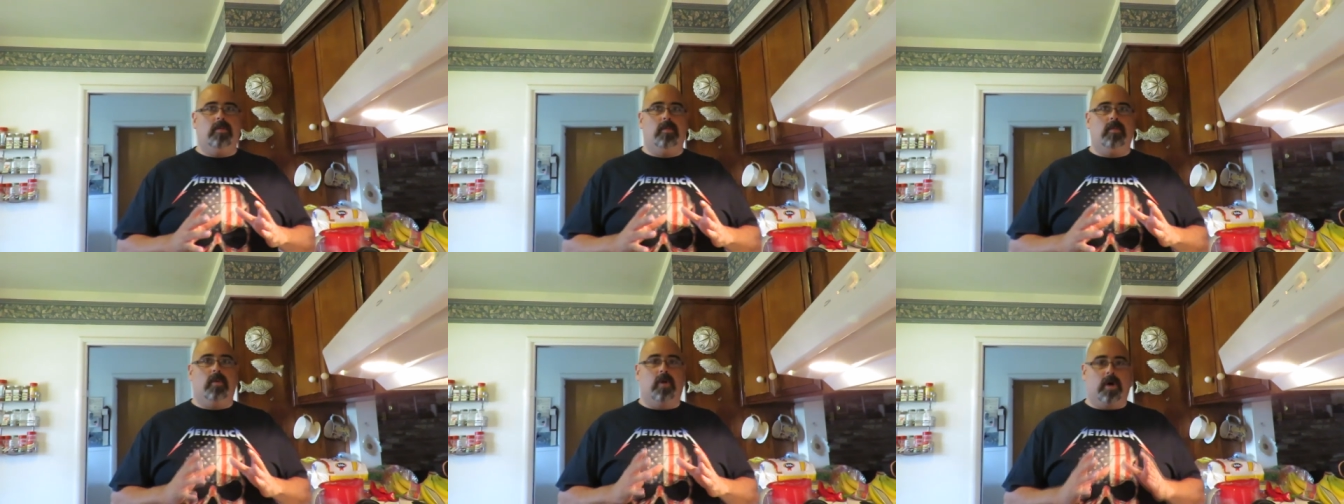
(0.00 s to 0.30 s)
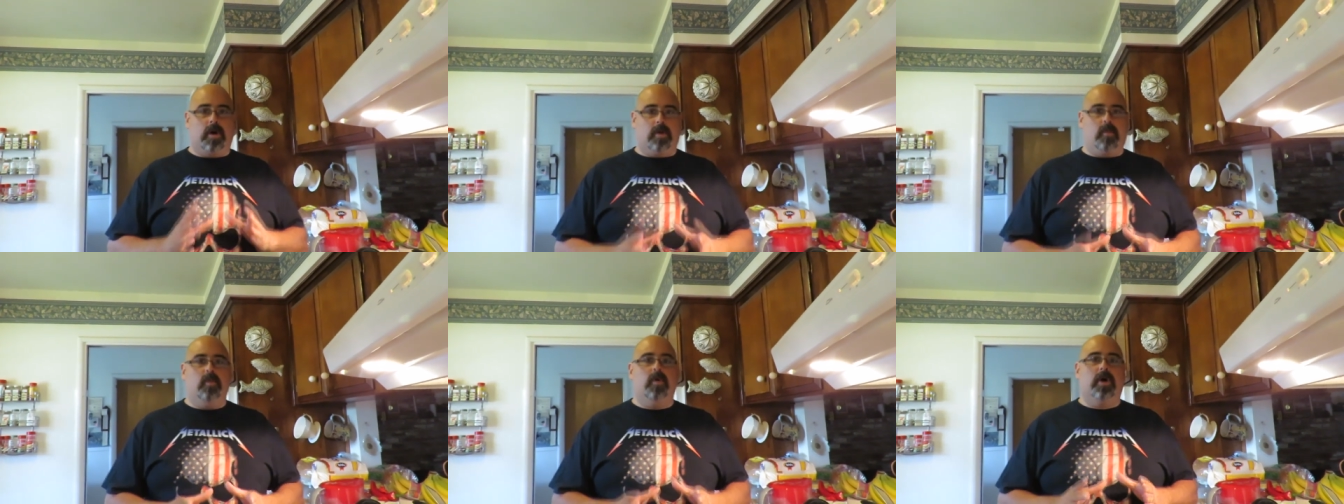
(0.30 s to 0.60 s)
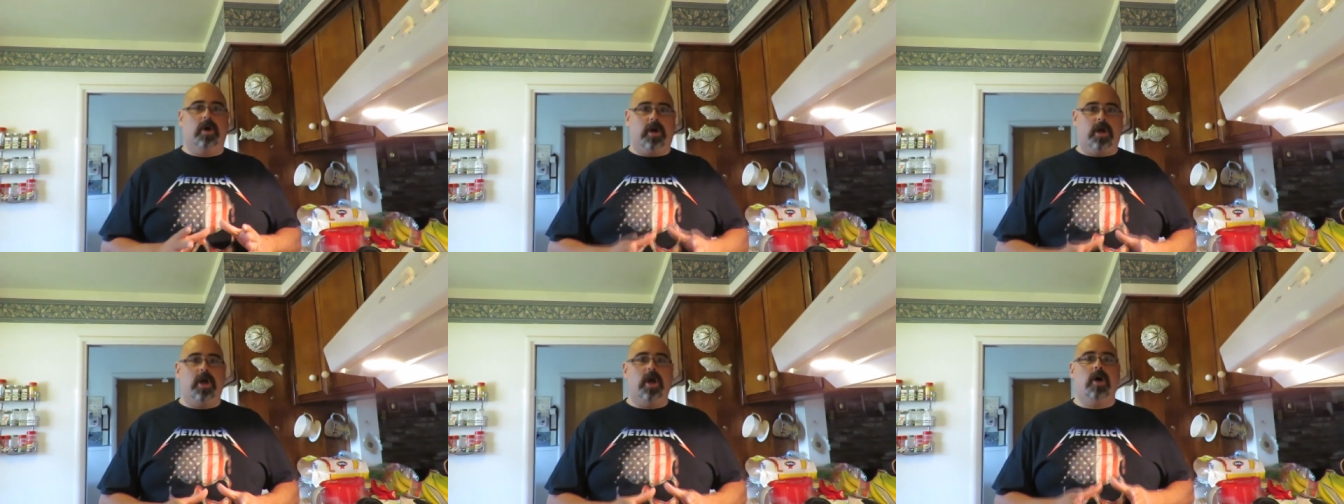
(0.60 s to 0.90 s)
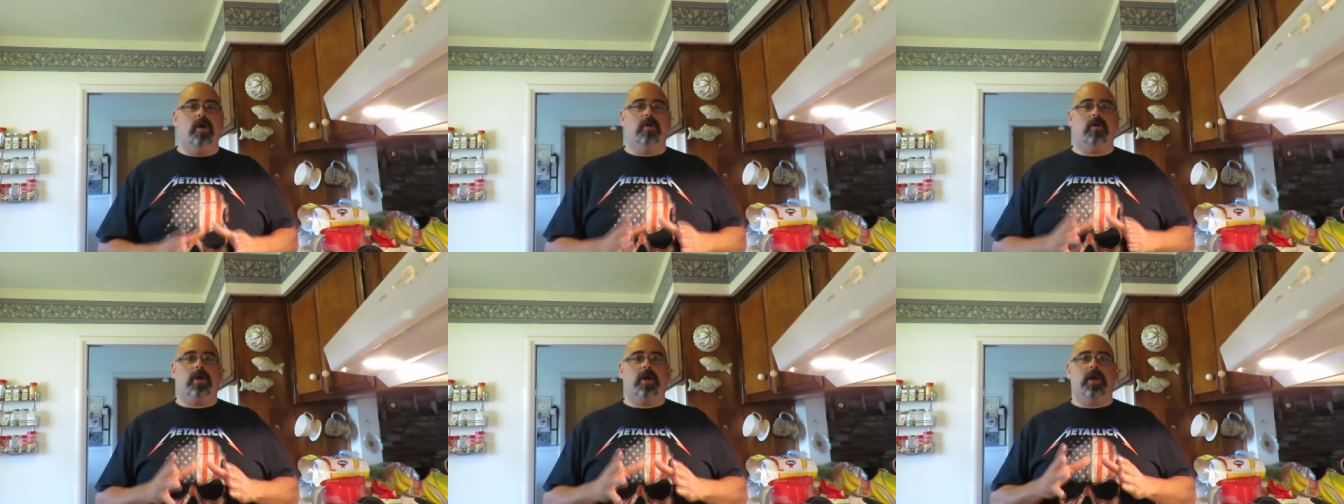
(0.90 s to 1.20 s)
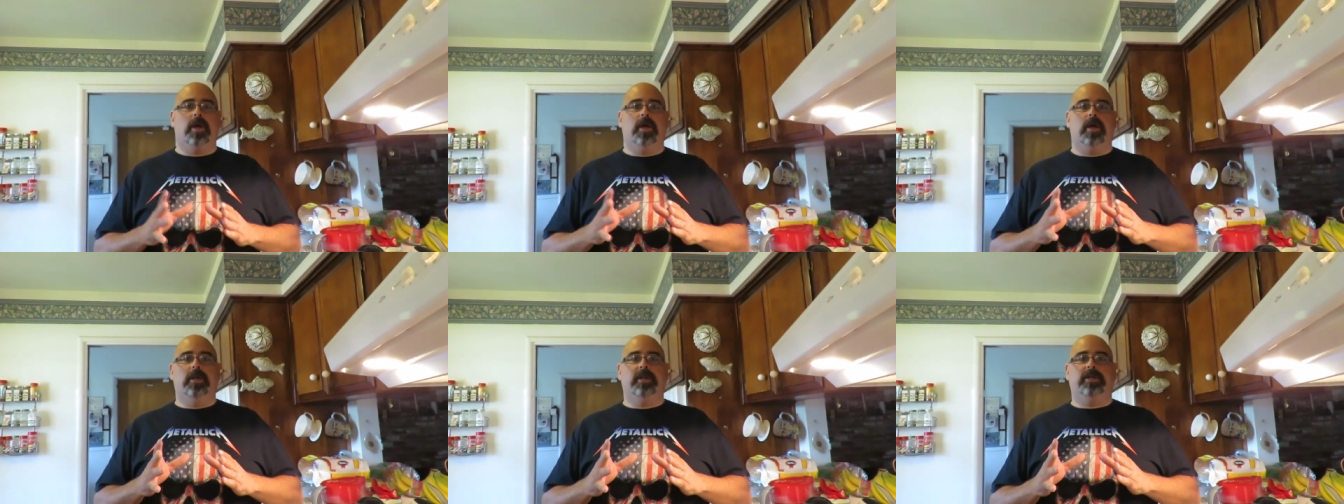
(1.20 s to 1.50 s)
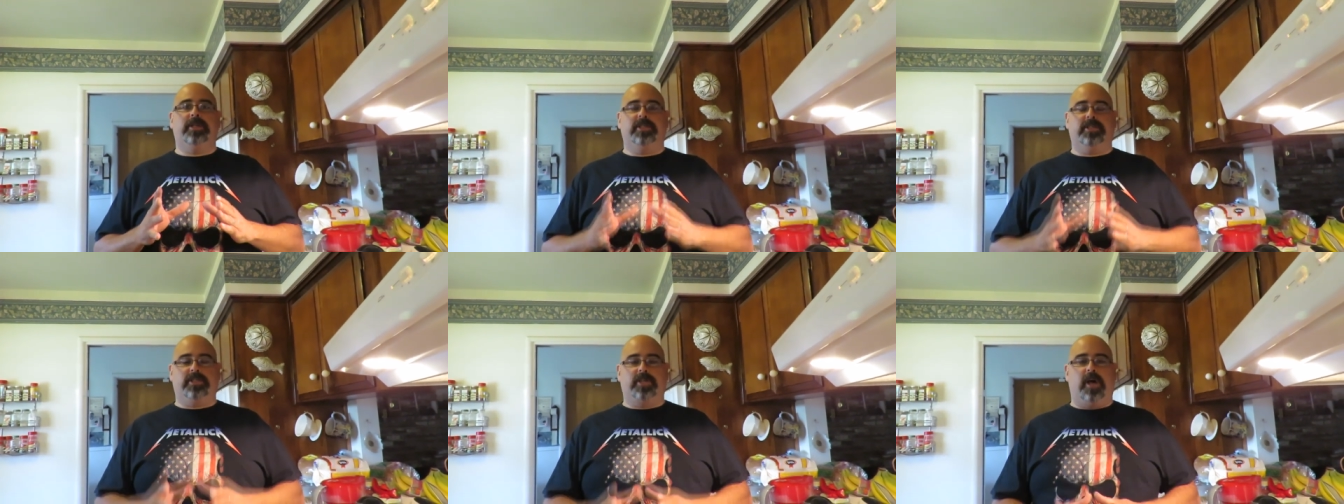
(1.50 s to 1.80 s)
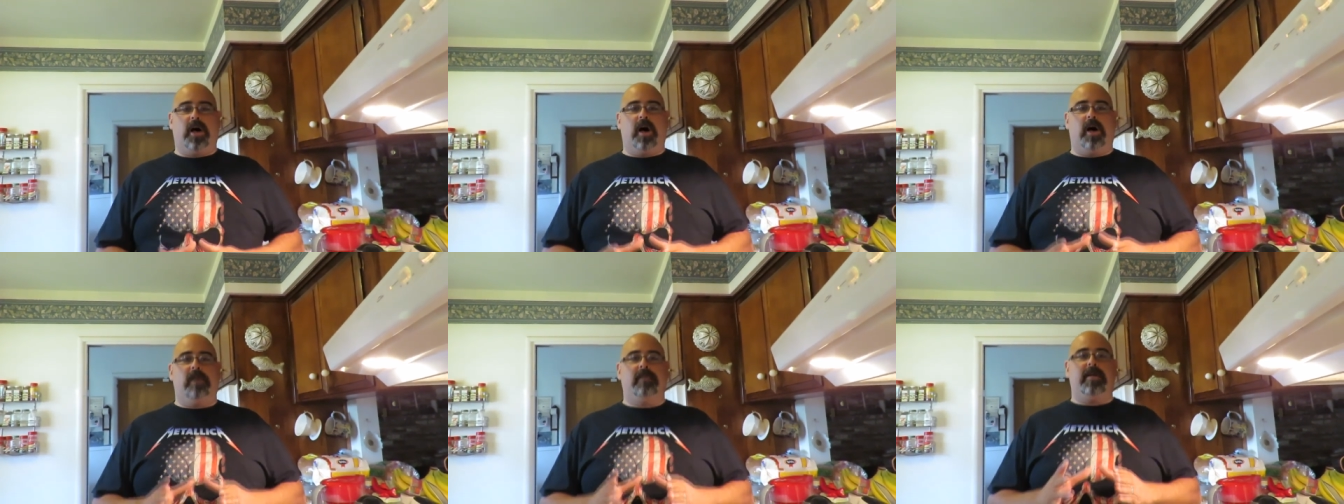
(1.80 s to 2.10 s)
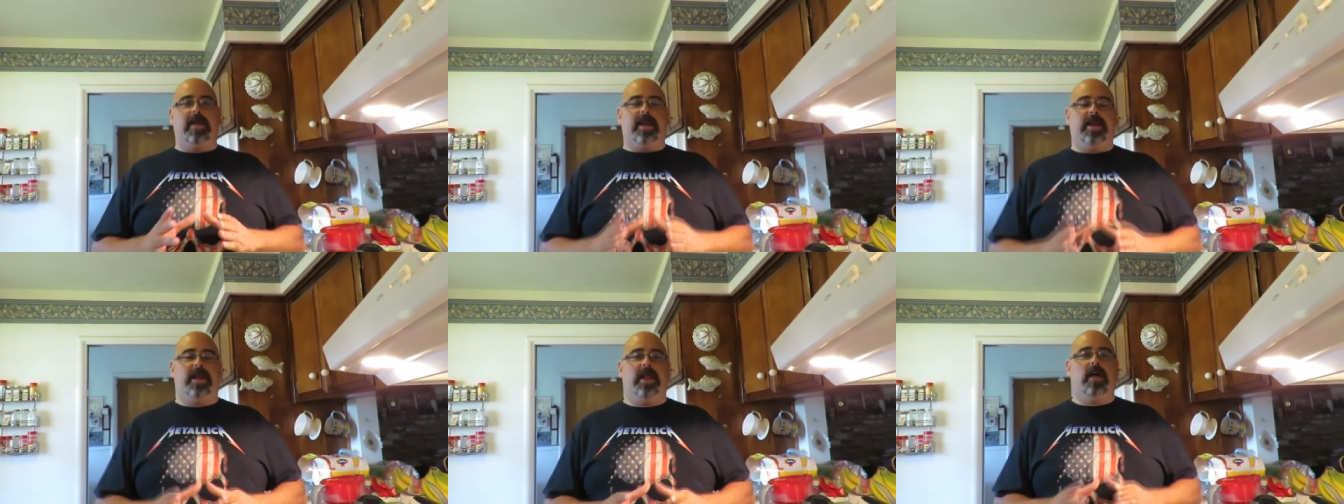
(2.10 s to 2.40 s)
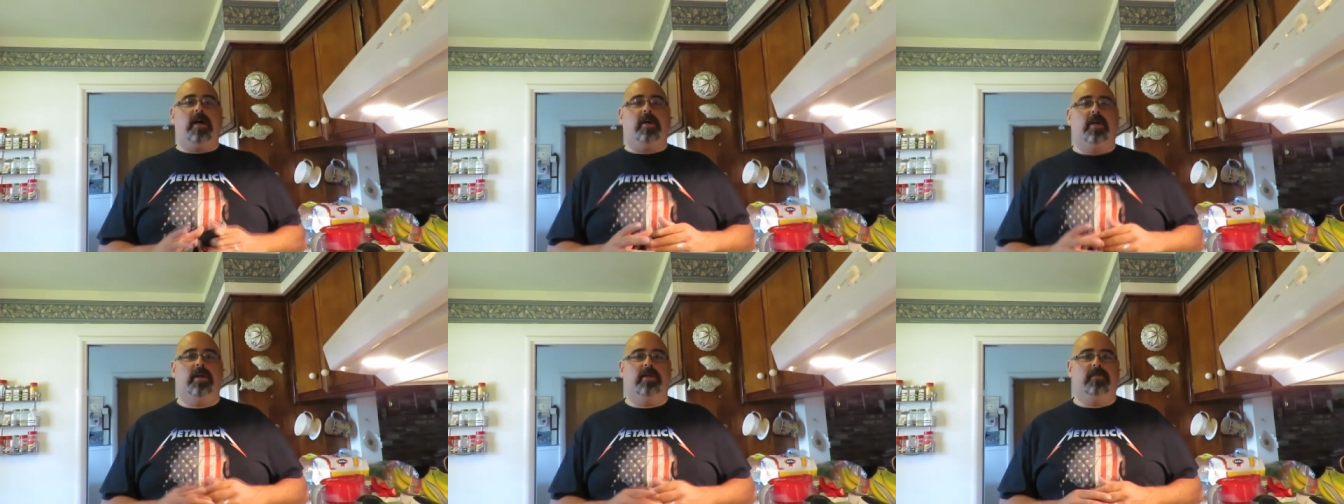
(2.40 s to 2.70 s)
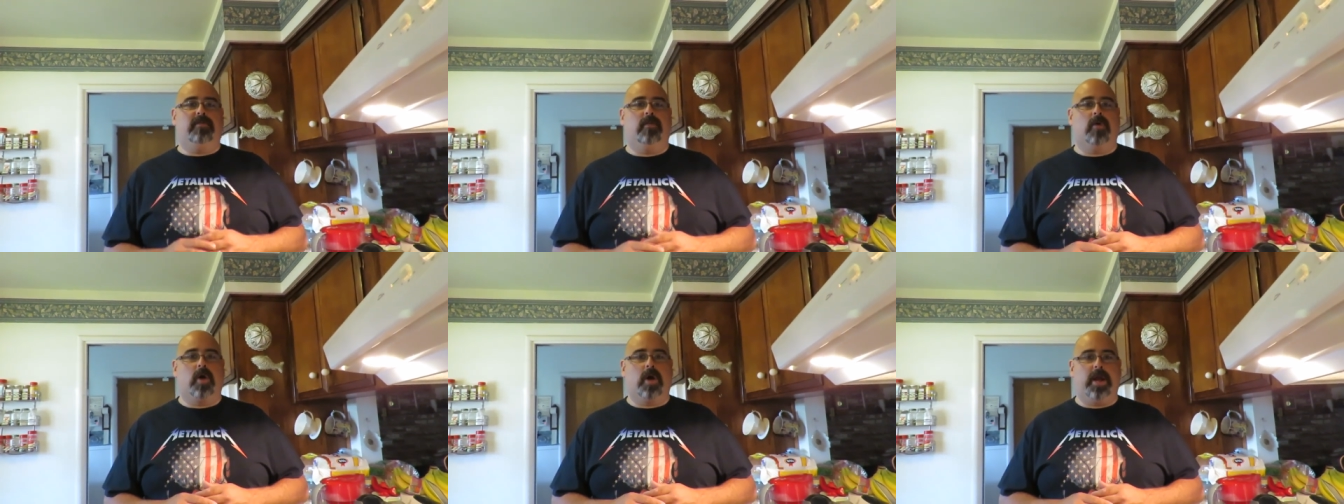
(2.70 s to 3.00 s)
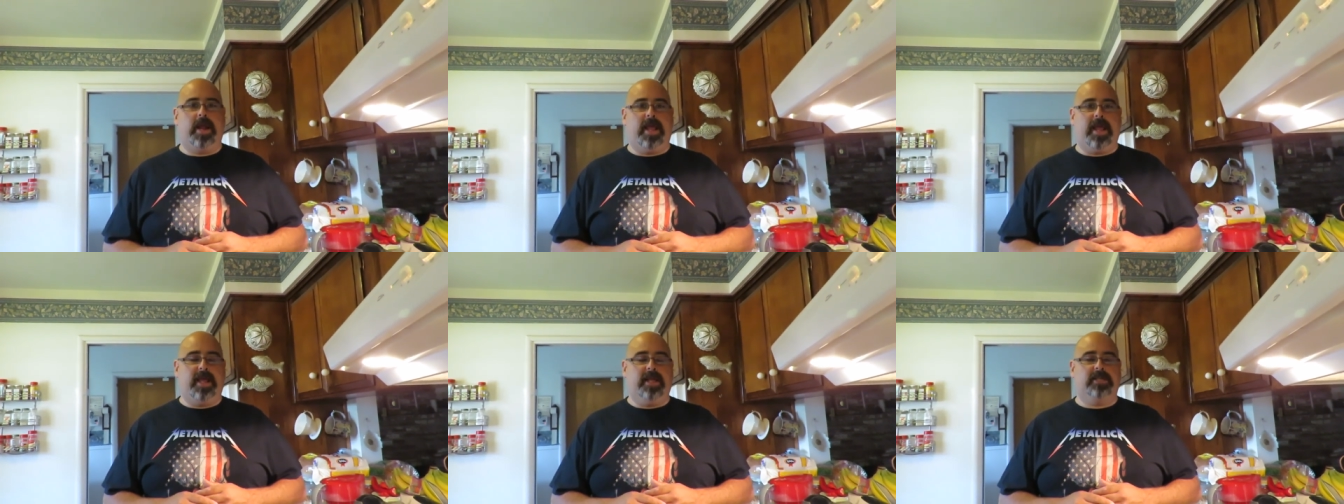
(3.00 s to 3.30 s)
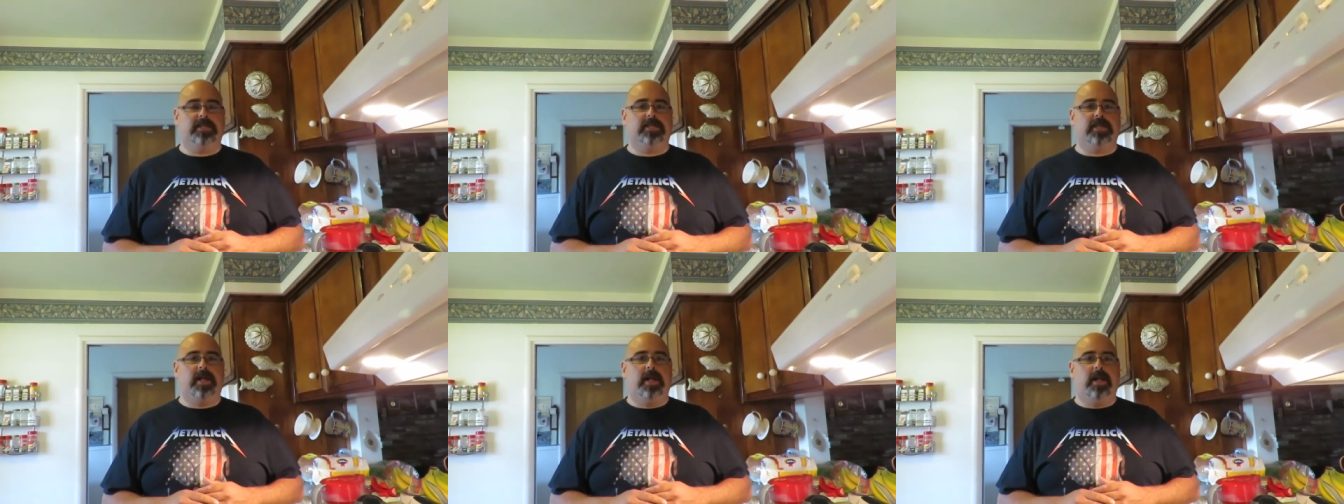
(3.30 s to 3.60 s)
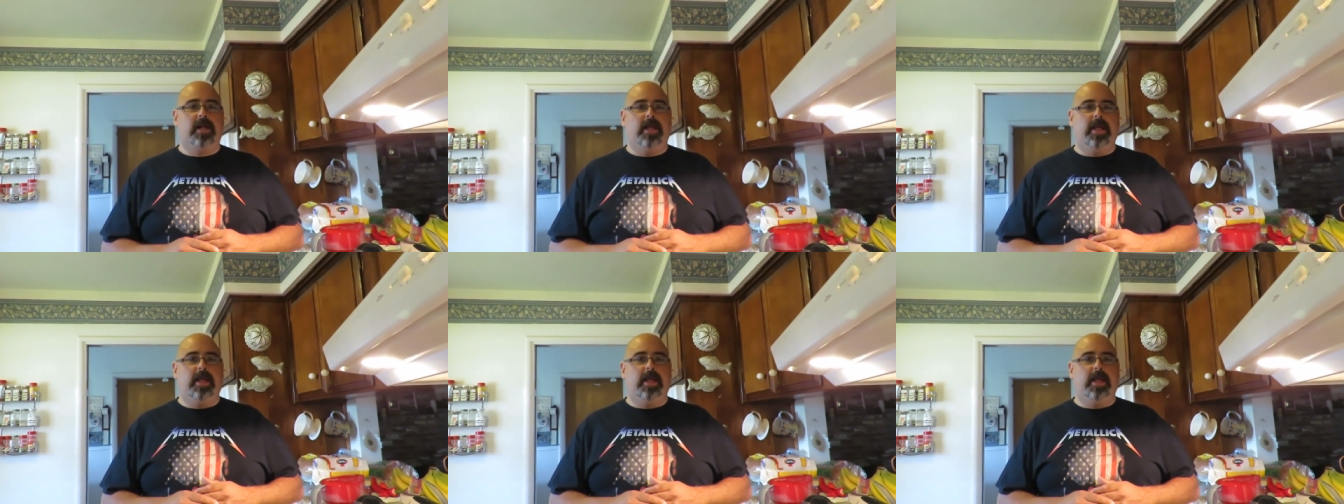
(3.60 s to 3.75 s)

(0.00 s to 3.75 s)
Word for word: will Coke dissolve a nail in four days.